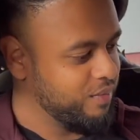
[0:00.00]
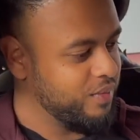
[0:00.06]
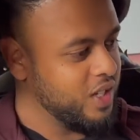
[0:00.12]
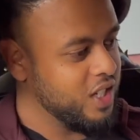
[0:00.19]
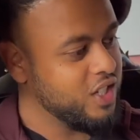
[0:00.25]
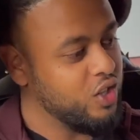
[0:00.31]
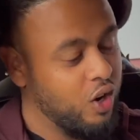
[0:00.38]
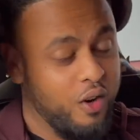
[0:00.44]

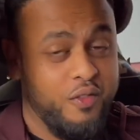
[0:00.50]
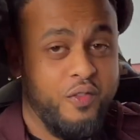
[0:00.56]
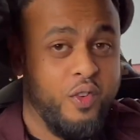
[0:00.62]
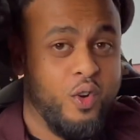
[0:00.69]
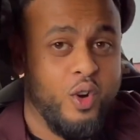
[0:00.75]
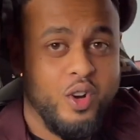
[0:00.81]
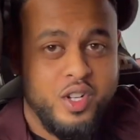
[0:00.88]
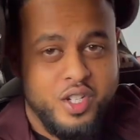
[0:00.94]
It's got a
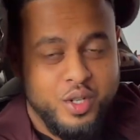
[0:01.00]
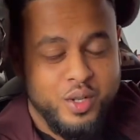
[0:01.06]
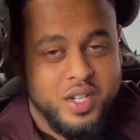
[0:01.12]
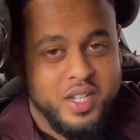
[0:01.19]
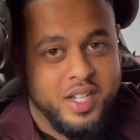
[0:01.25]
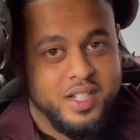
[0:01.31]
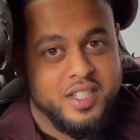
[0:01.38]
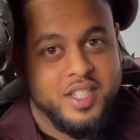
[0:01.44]
Ford
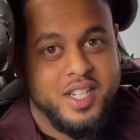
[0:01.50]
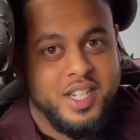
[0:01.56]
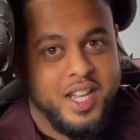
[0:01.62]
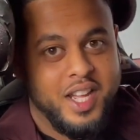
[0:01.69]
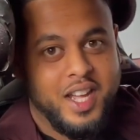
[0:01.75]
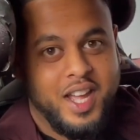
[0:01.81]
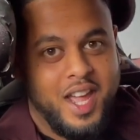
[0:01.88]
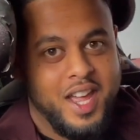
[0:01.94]
2-litre
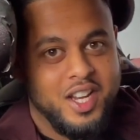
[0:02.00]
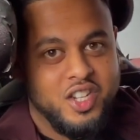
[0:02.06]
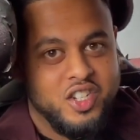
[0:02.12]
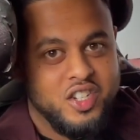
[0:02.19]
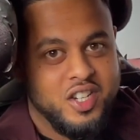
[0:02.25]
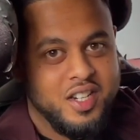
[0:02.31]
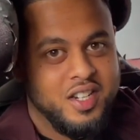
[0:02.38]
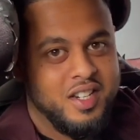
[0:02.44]
Z-Tech
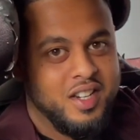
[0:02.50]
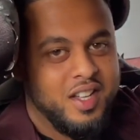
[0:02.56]
engine.